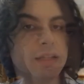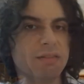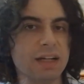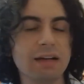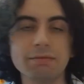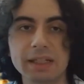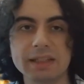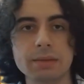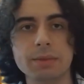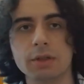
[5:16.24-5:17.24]
They even have many
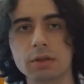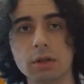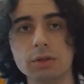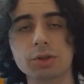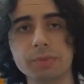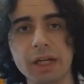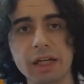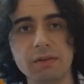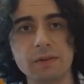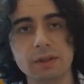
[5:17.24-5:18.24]
similar cultural
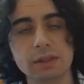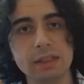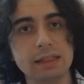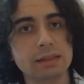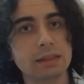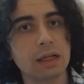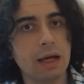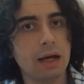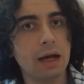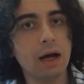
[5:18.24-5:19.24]
behaviors that
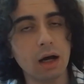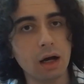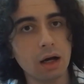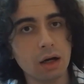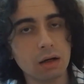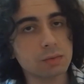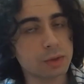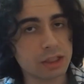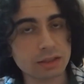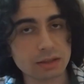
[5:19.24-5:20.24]

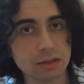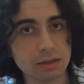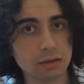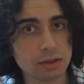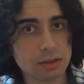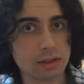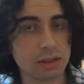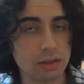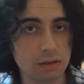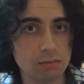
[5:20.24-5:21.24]
we can still
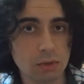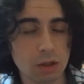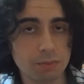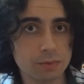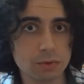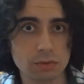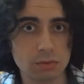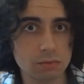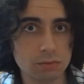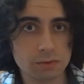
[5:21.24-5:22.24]
see up
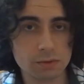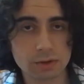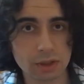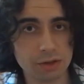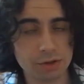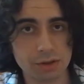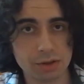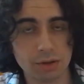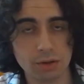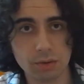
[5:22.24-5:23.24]
to centuries
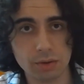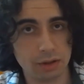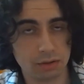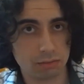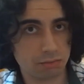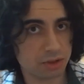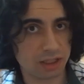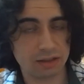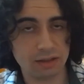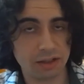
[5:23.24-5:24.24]
ago in
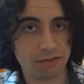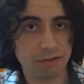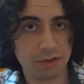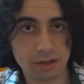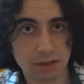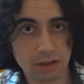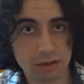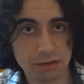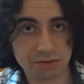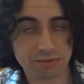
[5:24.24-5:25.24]
Scandinavia and
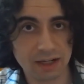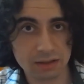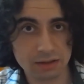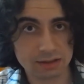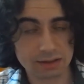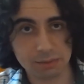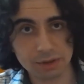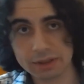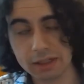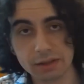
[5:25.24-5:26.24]
Indus Valley
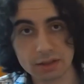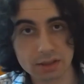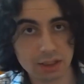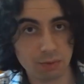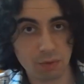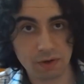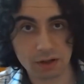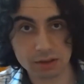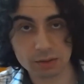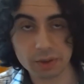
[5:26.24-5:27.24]
simultaneously
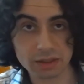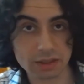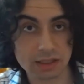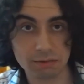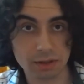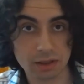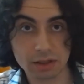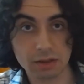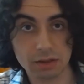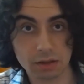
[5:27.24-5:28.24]
without these places having
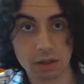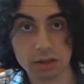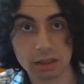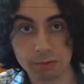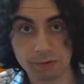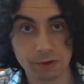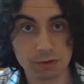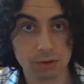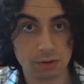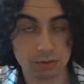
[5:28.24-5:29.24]
any other contact with
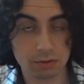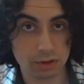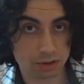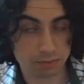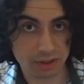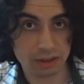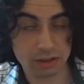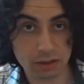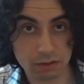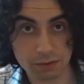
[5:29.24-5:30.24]
each other during this
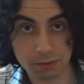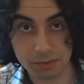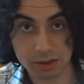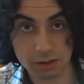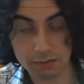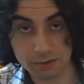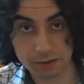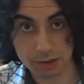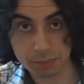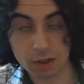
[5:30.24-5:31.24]
millennia of them being
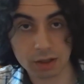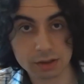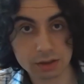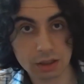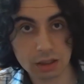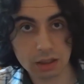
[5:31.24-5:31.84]
drifted apart.